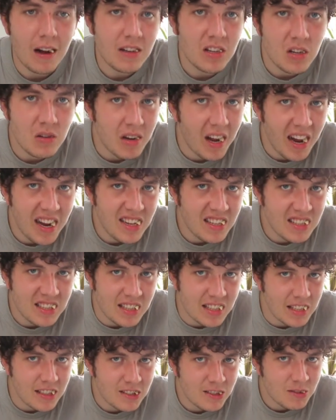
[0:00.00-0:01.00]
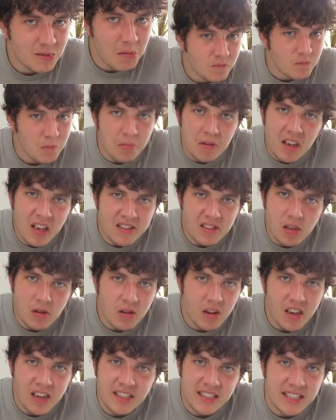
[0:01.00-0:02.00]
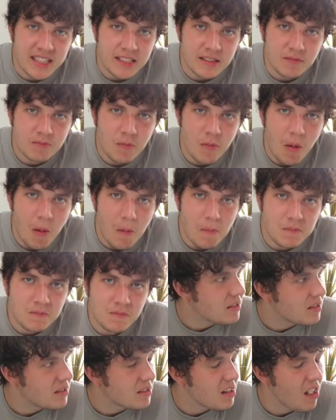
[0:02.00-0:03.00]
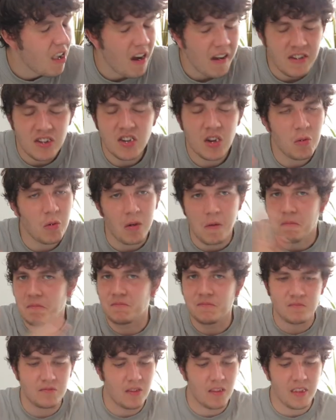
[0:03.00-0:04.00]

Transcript: I don't hate it, but I don't like it. You know what?